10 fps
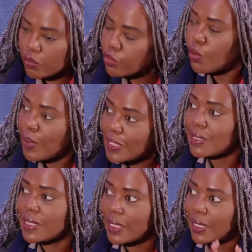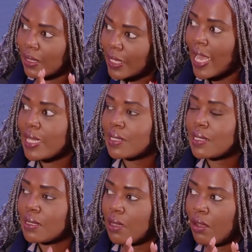domestic
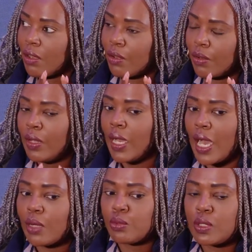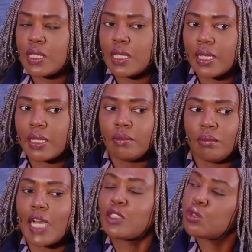gas, I would say,
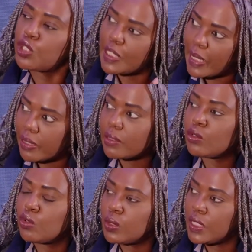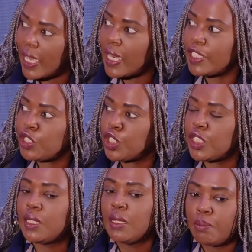associated to the
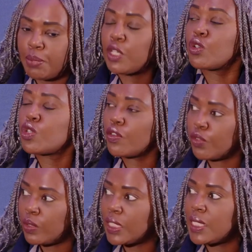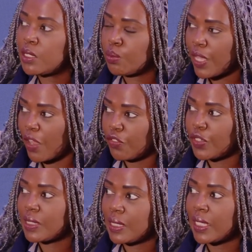LNG because of the needs we are
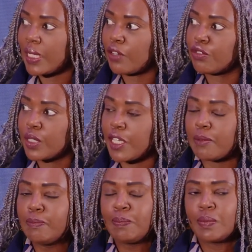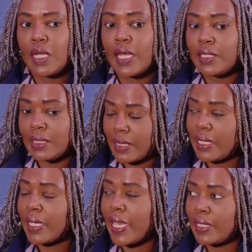facing in Africa and in
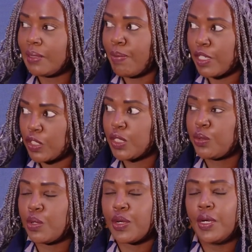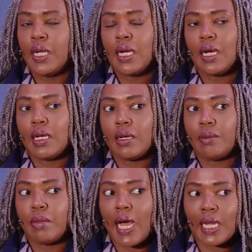Senegal in particular.
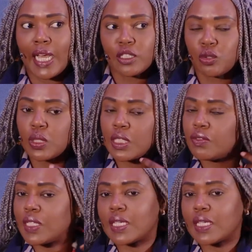I like to give the